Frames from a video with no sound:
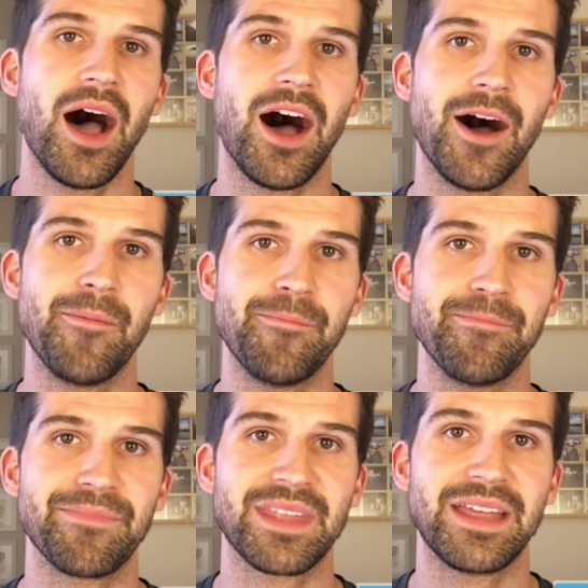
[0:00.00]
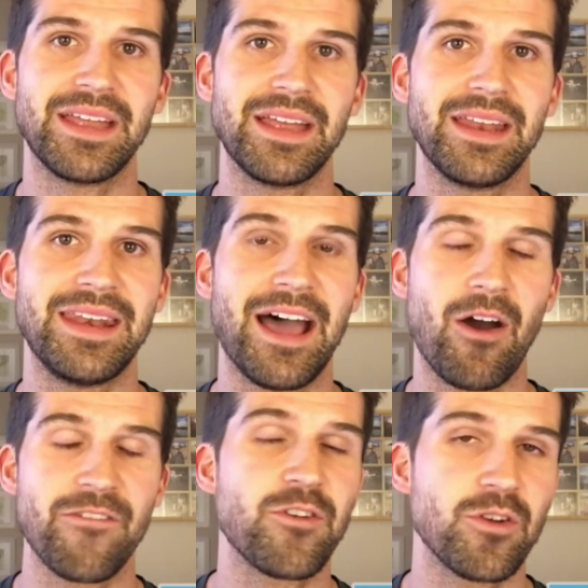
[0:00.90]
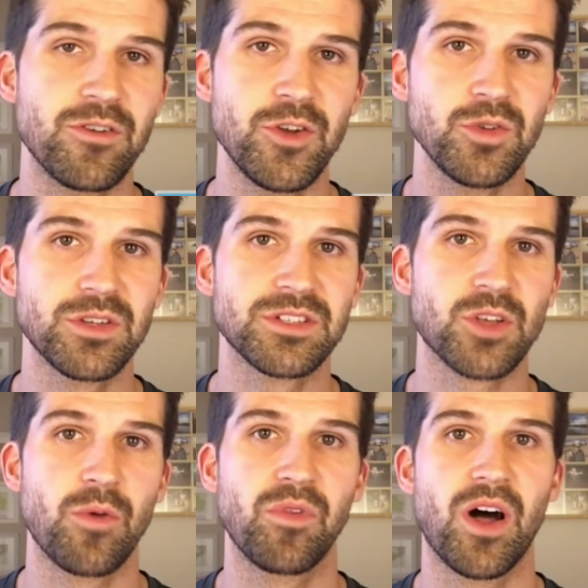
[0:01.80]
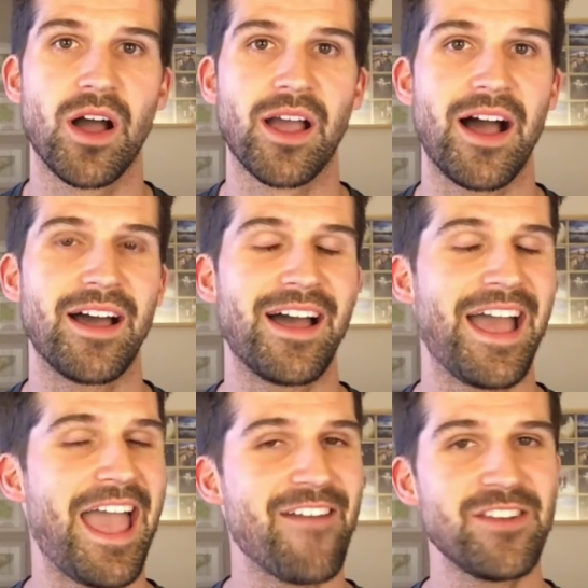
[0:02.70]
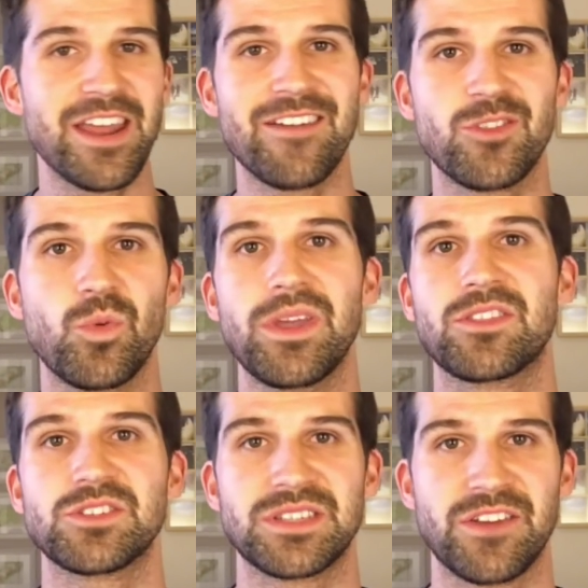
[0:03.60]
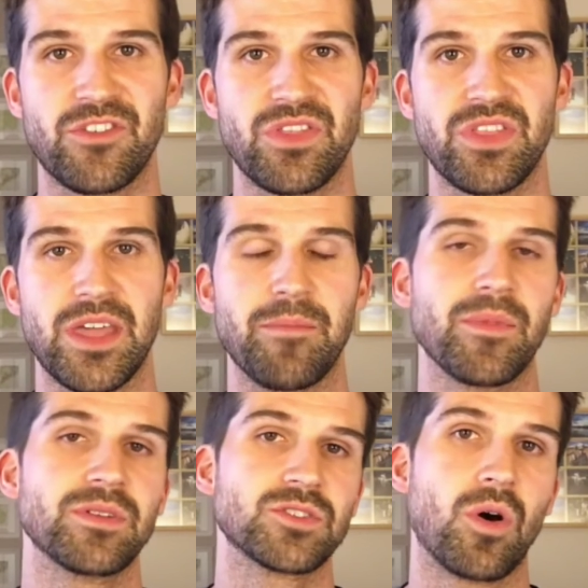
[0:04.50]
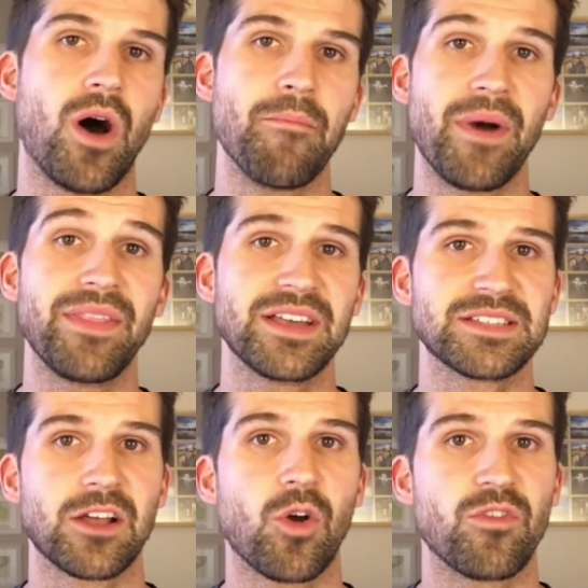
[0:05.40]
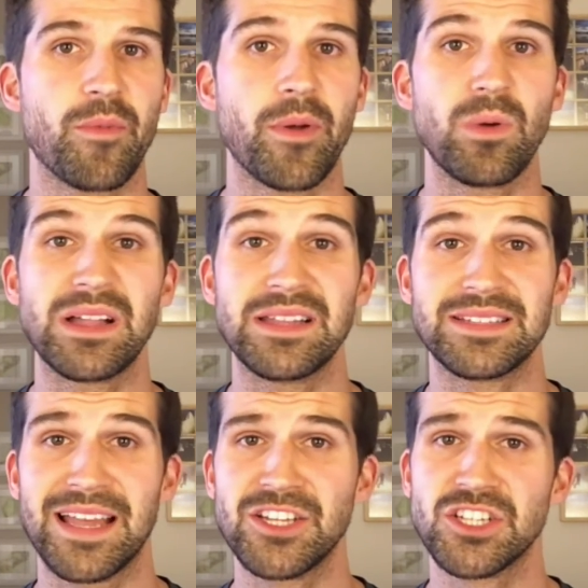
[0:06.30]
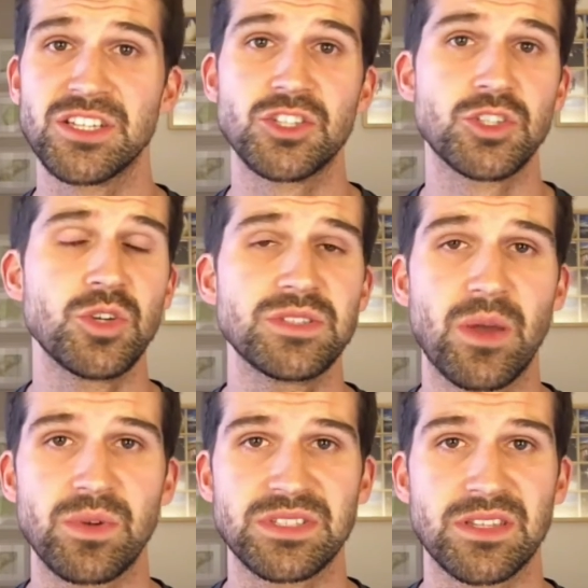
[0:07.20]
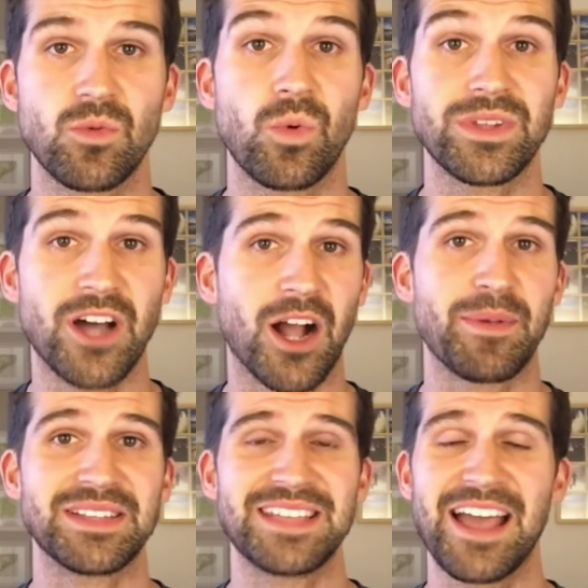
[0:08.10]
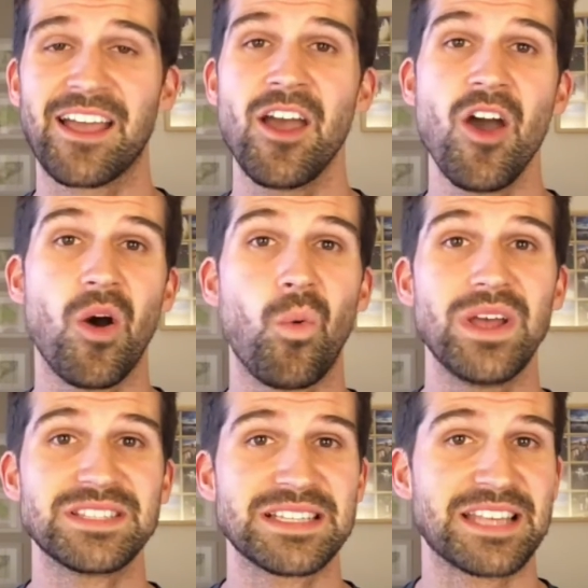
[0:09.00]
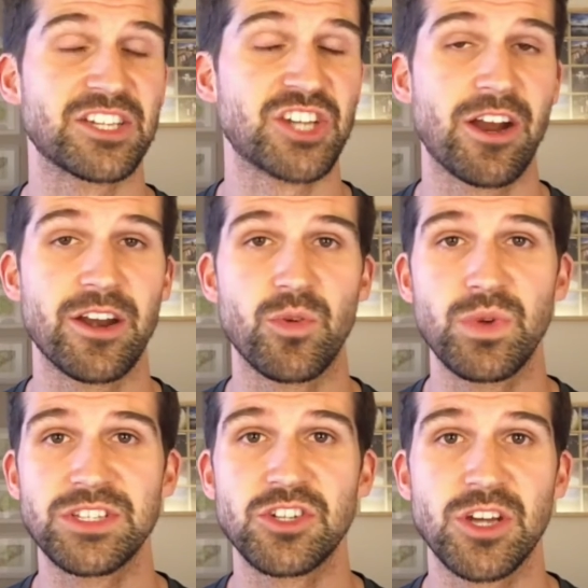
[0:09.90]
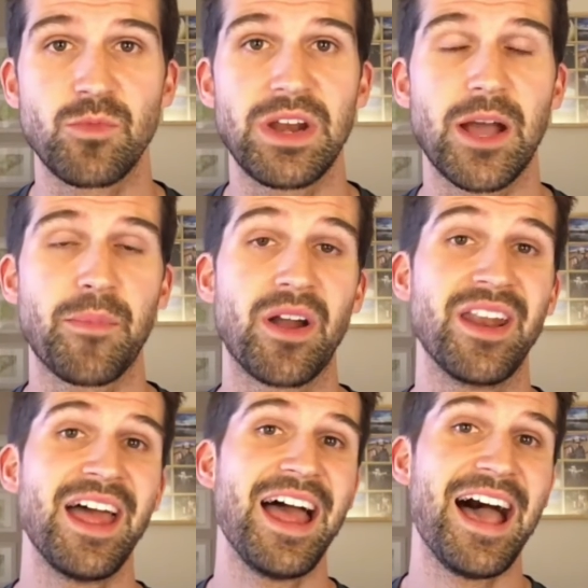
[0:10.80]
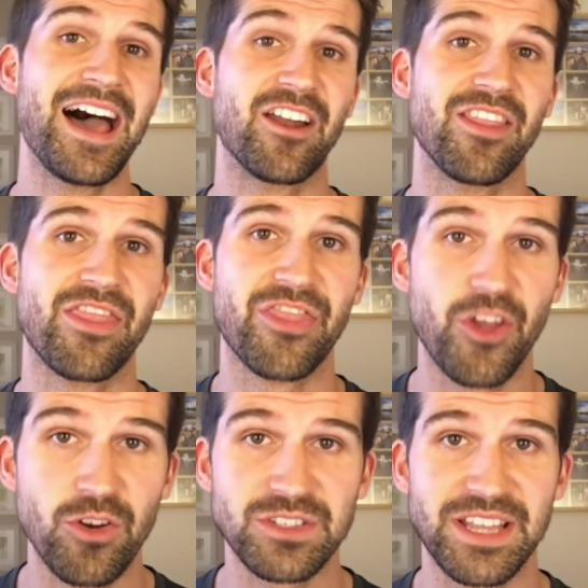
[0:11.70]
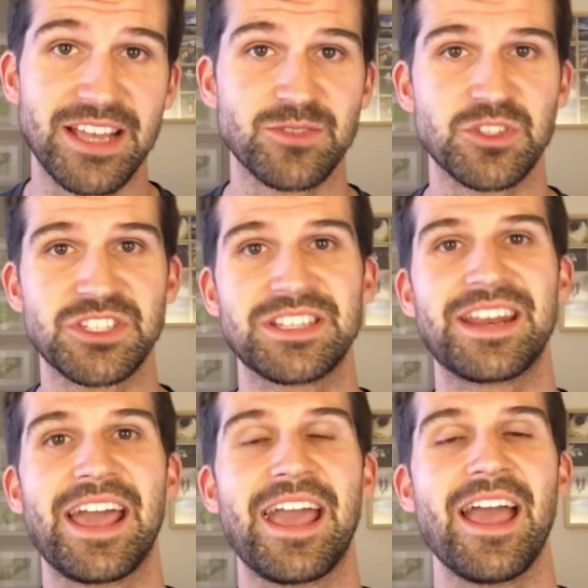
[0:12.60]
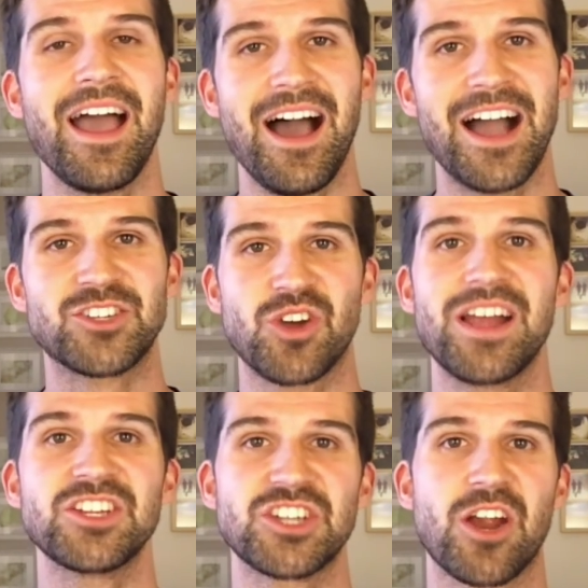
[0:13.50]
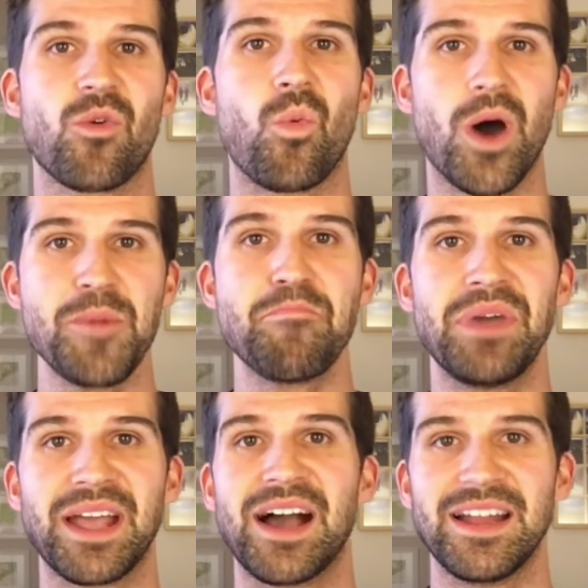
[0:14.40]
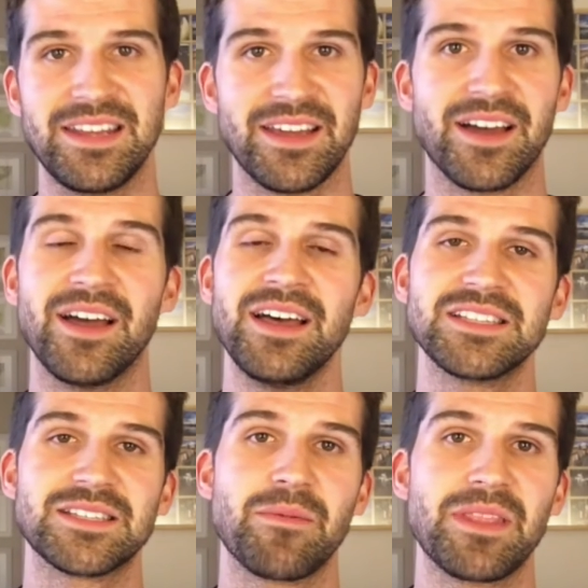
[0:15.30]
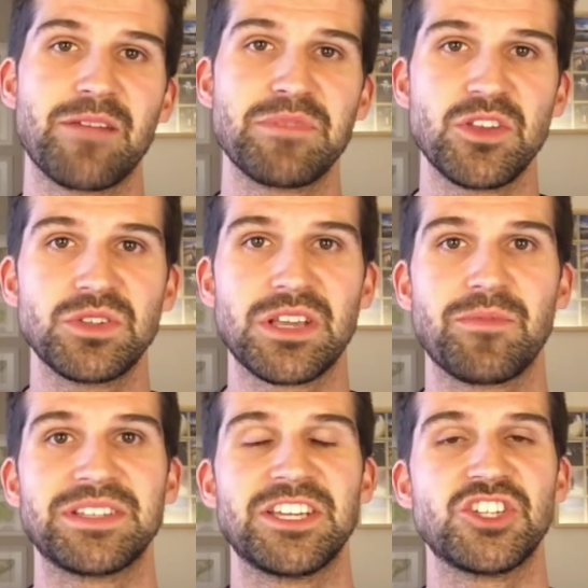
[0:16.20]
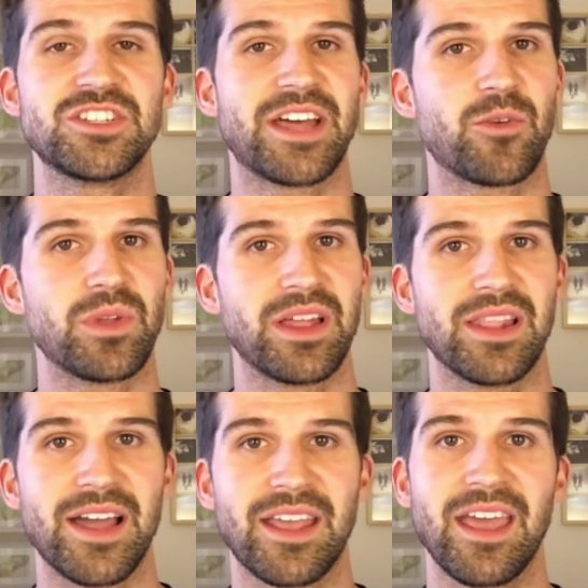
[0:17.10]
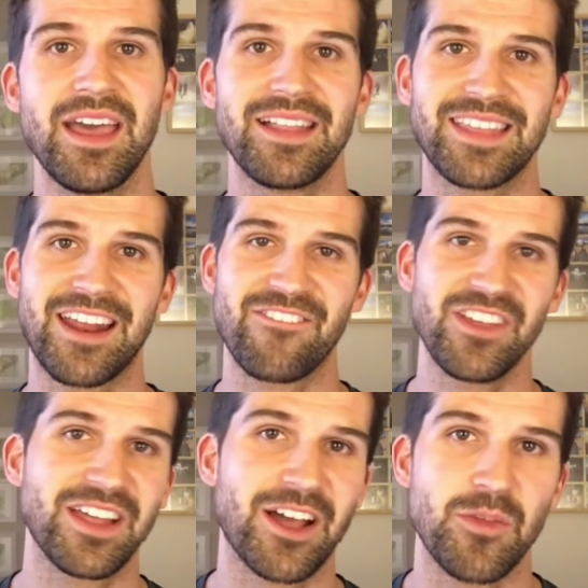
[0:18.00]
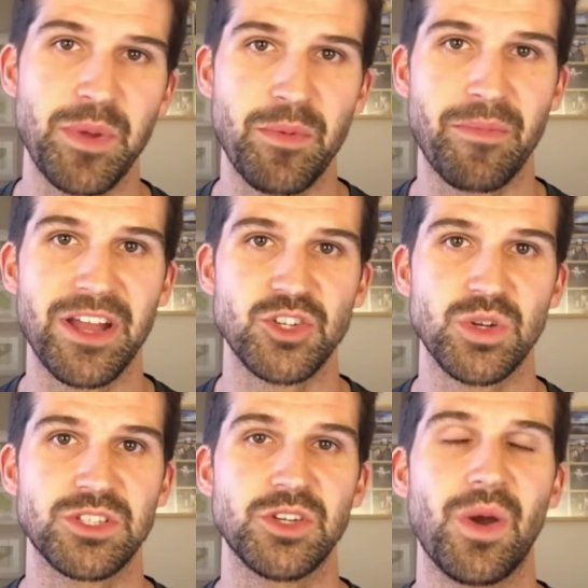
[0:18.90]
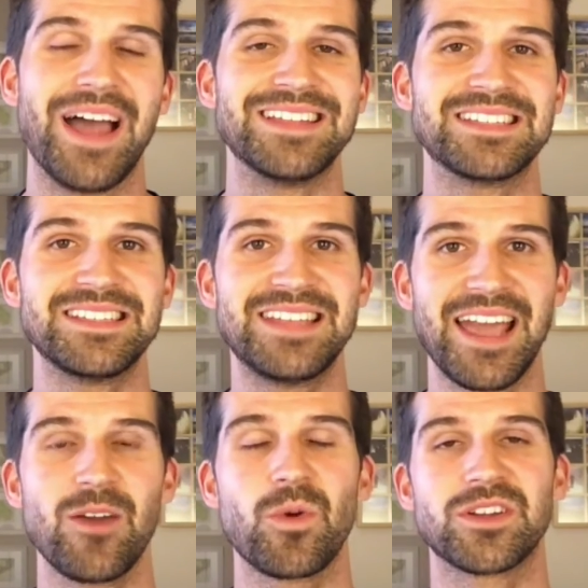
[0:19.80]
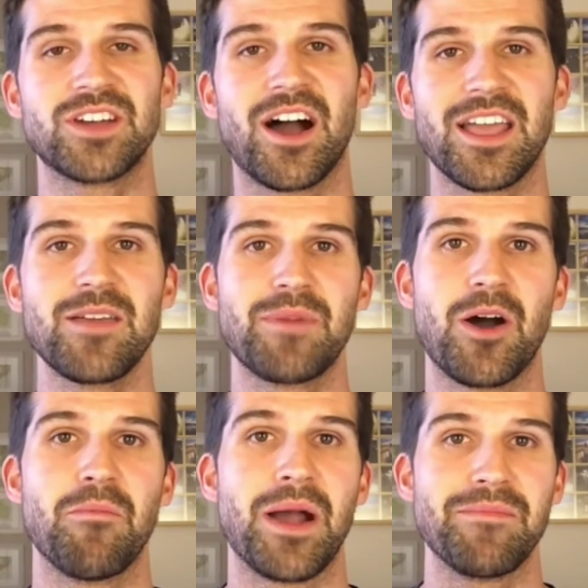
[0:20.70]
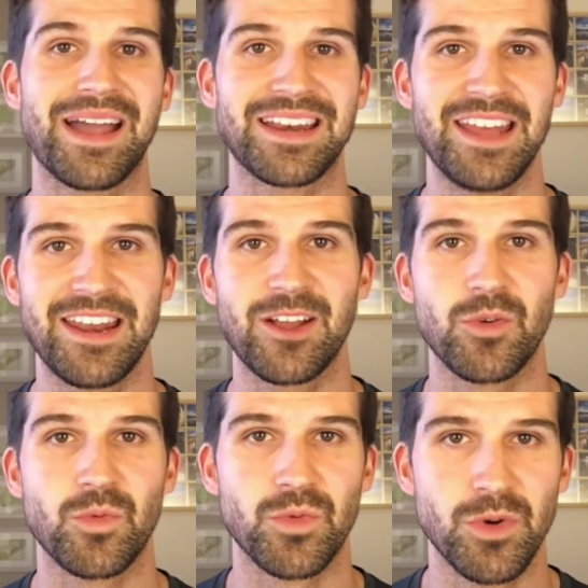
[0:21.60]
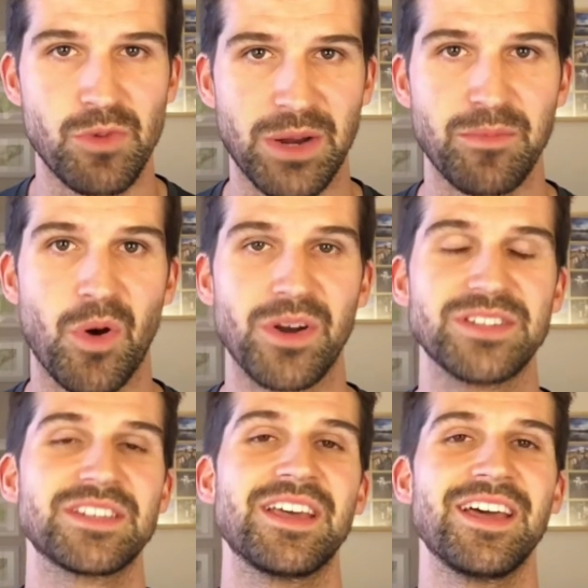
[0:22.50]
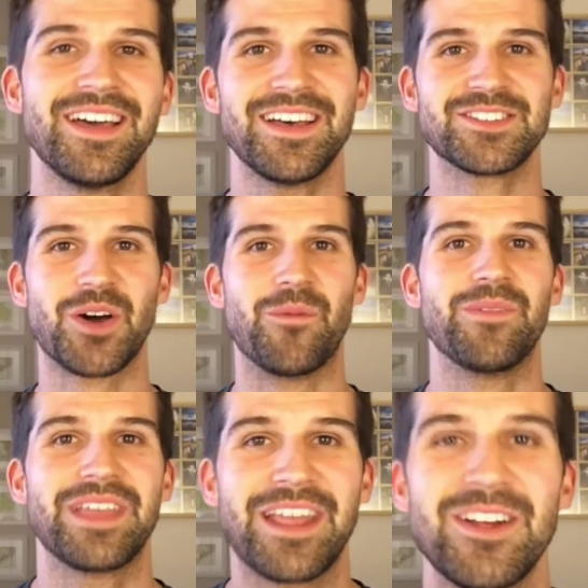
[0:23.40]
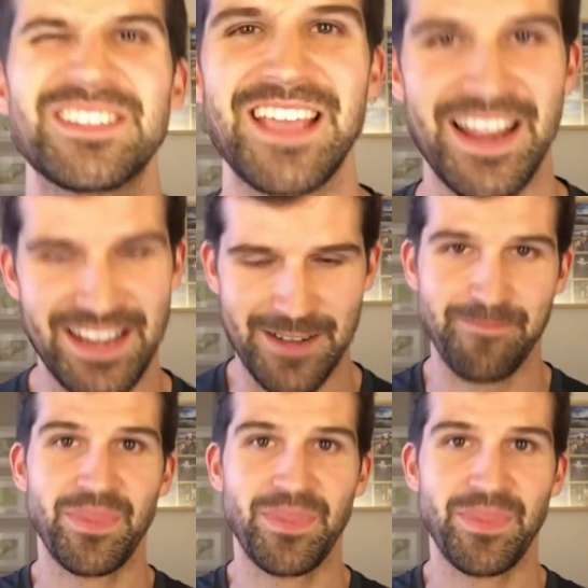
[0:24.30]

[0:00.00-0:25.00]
Now, if you're new to the ScopeVlog, every day of the week there's a different theme. So on Mondays, I go over my weekly intentions. Tuesday, we talk about tech. Wednesdays, I share any research I'm reading up on. And on Thursdays, which is today, I try and share one big idea, something that I've been using in my teaching that I really like, that I feel like other people might enjoy too. And today, we're talking about my magnetic rubric boards. So here's the idea.